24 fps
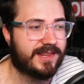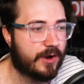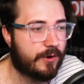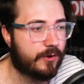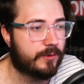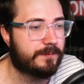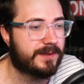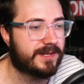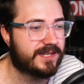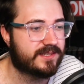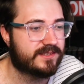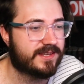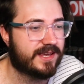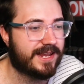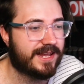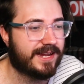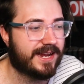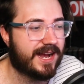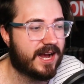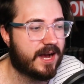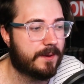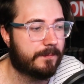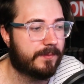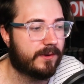that would be
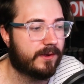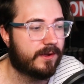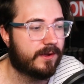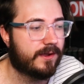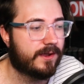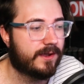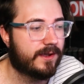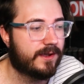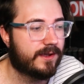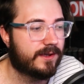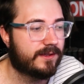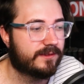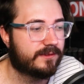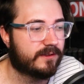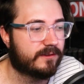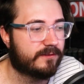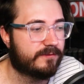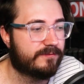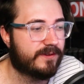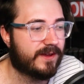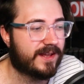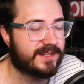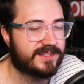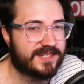setting up the
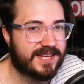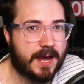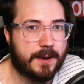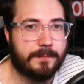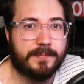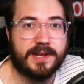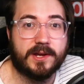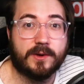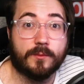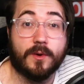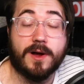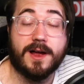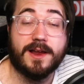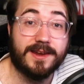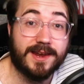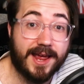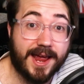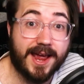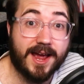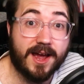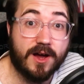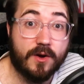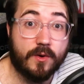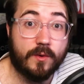events happening right
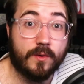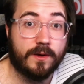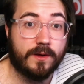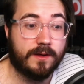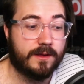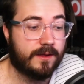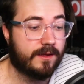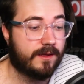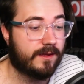now.